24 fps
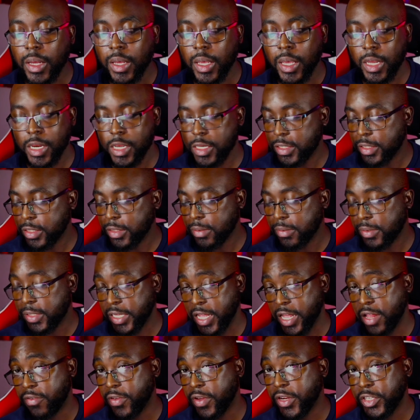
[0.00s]
It is
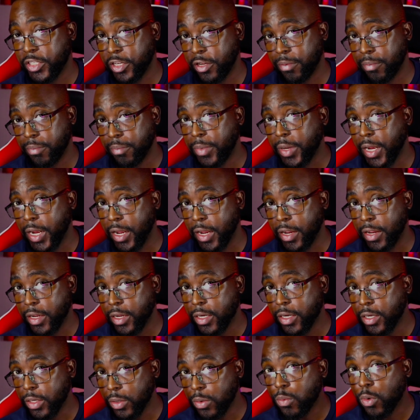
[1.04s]
salvation by
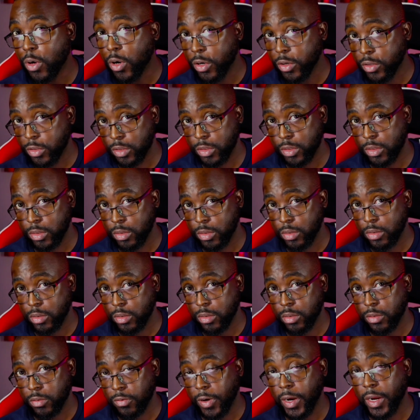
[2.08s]
good works,
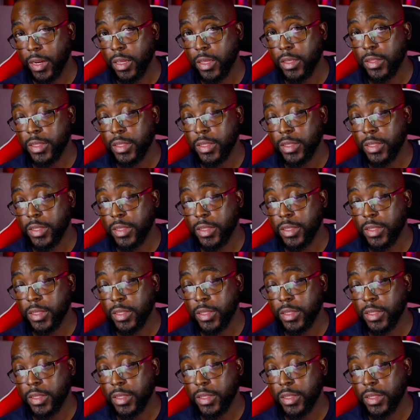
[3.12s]
right?